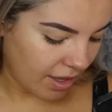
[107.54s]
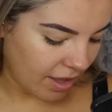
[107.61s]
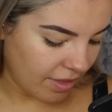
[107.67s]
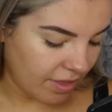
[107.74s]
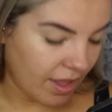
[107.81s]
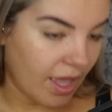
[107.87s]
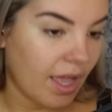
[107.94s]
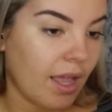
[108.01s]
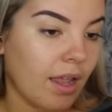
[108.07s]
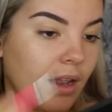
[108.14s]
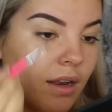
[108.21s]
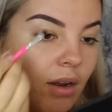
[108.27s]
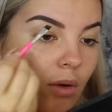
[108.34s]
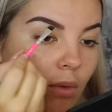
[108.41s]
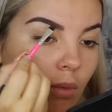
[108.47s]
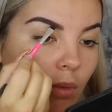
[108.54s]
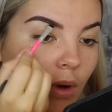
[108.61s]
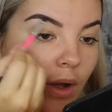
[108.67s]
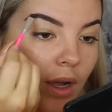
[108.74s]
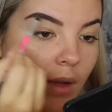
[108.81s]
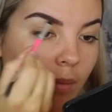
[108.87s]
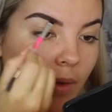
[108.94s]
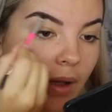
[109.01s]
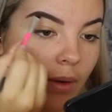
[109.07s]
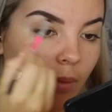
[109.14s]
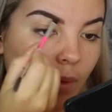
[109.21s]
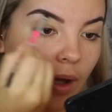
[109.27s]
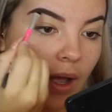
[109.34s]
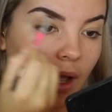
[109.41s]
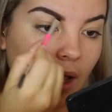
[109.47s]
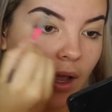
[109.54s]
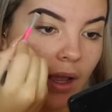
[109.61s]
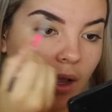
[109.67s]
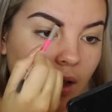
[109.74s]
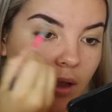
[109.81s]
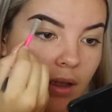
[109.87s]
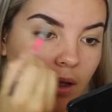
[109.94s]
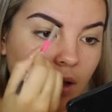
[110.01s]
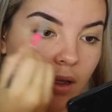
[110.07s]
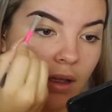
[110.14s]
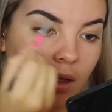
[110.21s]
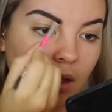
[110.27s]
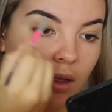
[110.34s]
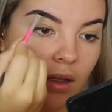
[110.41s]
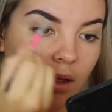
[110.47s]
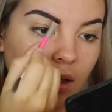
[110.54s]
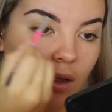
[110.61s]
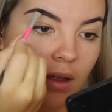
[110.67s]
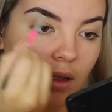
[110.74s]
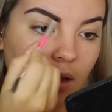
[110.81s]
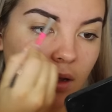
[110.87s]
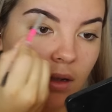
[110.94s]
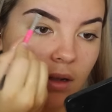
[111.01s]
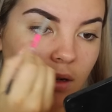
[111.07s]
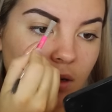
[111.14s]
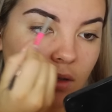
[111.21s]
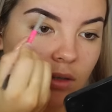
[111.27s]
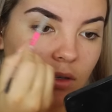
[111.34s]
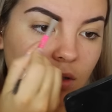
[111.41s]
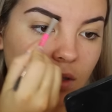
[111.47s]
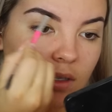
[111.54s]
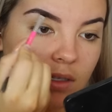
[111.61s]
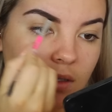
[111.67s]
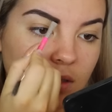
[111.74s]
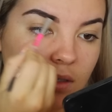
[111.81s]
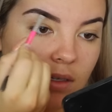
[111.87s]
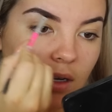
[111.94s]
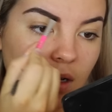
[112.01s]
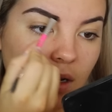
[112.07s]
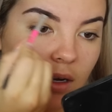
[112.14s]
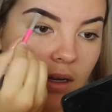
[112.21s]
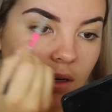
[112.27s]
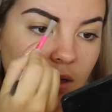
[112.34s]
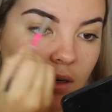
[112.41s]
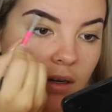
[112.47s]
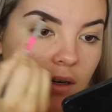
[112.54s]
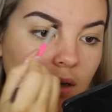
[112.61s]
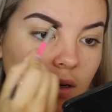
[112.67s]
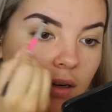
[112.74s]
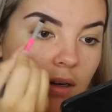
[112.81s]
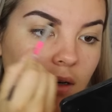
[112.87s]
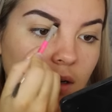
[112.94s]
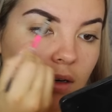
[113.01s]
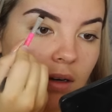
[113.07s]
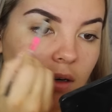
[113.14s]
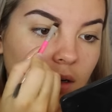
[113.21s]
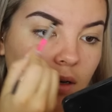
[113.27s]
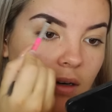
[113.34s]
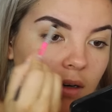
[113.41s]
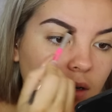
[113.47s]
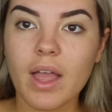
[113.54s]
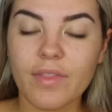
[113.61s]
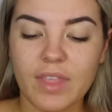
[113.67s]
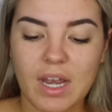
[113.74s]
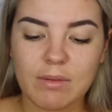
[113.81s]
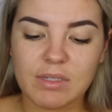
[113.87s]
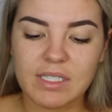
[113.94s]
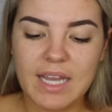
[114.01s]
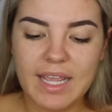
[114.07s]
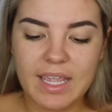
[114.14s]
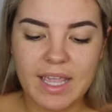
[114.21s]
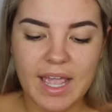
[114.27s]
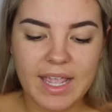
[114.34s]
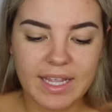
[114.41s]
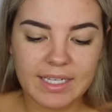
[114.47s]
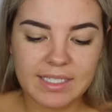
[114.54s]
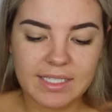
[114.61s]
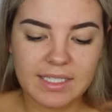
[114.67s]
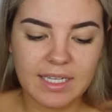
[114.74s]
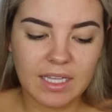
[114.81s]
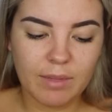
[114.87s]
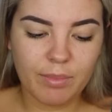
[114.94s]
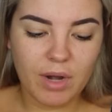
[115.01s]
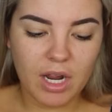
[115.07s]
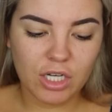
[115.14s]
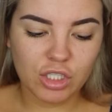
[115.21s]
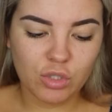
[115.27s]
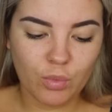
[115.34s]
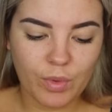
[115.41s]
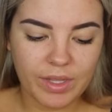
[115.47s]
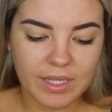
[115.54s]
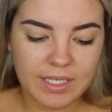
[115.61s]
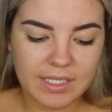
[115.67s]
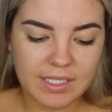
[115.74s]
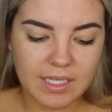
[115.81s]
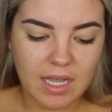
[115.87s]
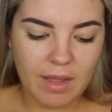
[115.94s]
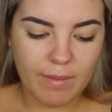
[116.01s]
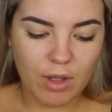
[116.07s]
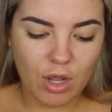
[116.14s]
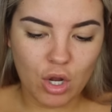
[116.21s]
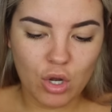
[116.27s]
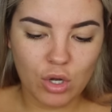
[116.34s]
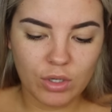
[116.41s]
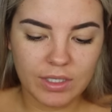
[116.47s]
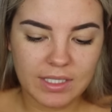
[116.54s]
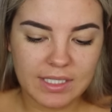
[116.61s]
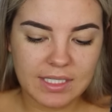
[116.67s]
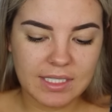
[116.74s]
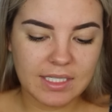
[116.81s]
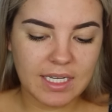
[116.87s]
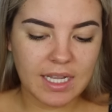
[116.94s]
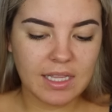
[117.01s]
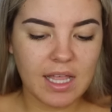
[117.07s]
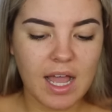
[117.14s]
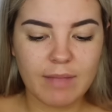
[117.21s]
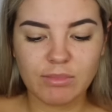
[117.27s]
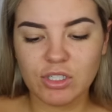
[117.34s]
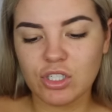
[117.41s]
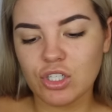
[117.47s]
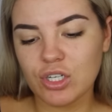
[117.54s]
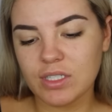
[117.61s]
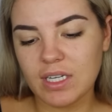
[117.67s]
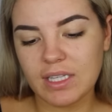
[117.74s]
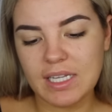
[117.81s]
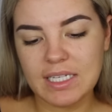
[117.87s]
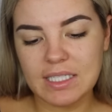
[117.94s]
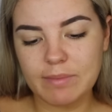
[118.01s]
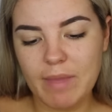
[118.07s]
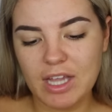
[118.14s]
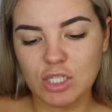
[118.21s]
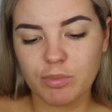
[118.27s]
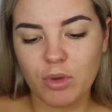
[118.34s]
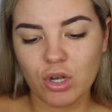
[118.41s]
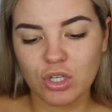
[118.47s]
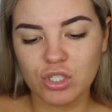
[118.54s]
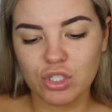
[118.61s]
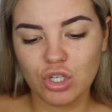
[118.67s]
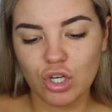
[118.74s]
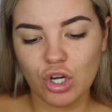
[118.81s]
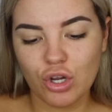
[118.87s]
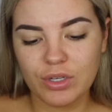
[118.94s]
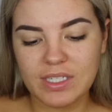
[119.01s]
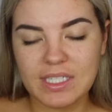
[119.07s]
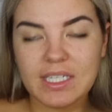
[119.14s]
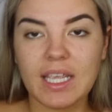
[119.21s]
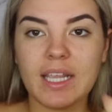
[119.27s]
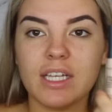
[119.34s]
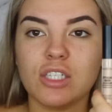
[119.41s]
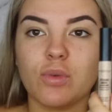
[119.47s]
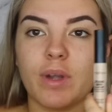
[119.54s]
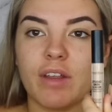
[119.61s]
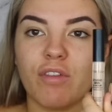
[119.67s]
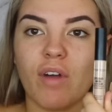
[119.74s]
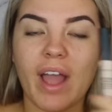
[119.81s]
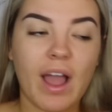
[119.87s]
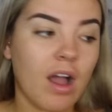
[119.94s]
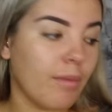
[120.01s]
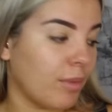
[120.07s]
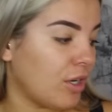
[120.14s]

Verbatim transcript: and then work my way to the start. Then I'm just taking a concealer brush with some concealer. I'm just using the Smashbox Studio Skin 24 Hour. I'm